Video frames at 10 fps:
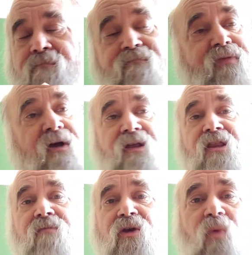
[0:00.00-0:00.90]
But
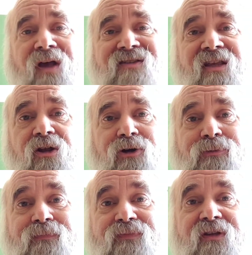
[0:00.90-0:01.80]
in the Midwest, they
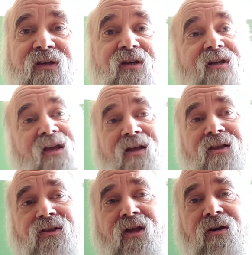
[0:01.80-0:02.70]
don't.
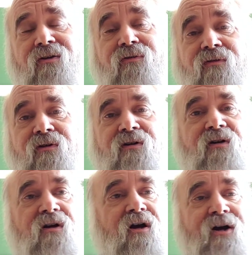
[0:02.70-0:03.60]
England, they don't.
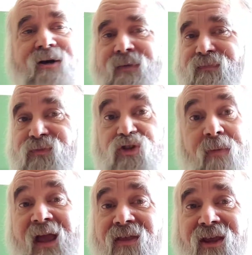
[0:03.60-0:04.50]

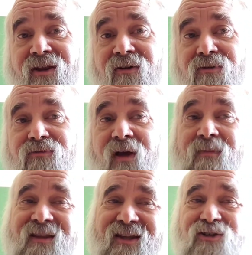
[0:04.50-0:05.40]
Japan, they don't. I
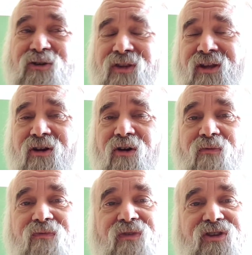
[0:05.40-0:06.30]
mean, they do and they
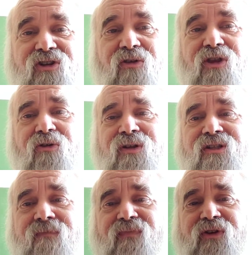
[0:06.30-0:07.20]
don't. So
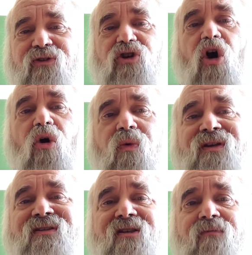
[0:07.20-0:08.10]
there's
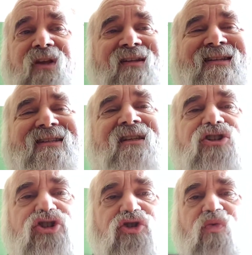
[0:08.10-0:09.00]
always something. Disney's
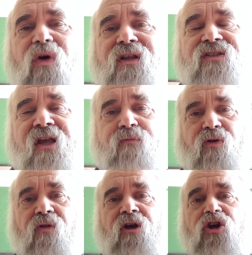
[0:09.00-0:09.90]
just one
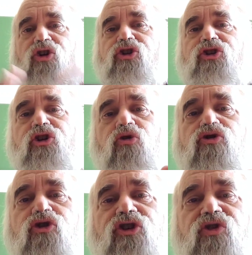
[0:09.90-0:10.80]
example.
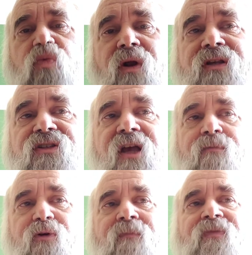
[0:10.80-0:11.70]
Shoes are just one
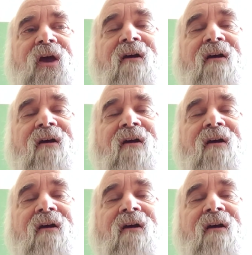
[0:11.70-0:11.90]
example.